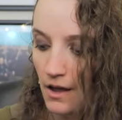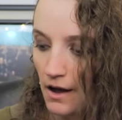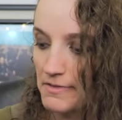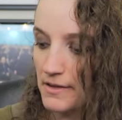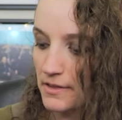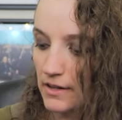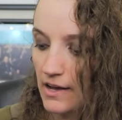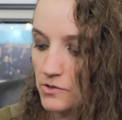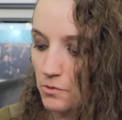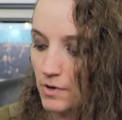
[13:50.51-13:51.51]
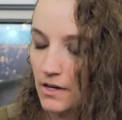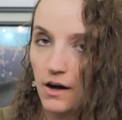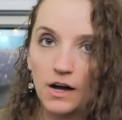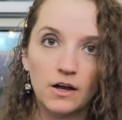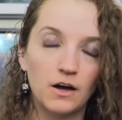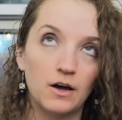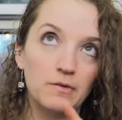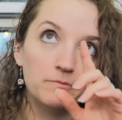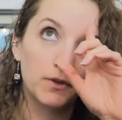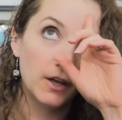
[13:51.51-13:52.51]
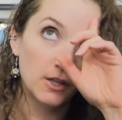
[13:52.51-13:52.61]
I think the last one we got, the